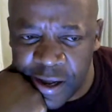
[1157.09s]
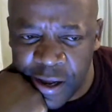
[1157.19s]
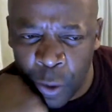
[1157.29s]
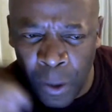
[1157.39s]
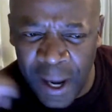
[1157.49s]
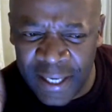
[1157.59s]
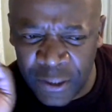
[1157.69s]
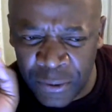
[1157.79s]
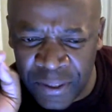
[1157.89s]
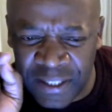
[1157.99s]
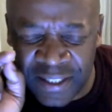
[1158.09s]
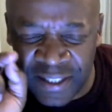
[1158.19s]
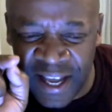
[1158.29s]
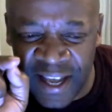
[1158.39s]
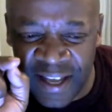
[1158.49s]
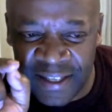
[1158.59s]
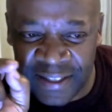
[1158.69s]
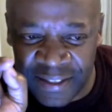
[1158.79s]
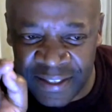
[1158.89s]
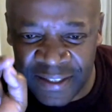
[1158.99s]
Why to this day it's
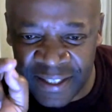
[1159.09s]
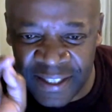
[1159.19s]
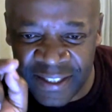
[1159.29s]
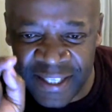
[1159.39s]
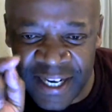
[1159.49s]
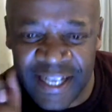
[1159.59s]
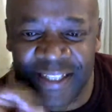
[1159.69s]
still sustaining?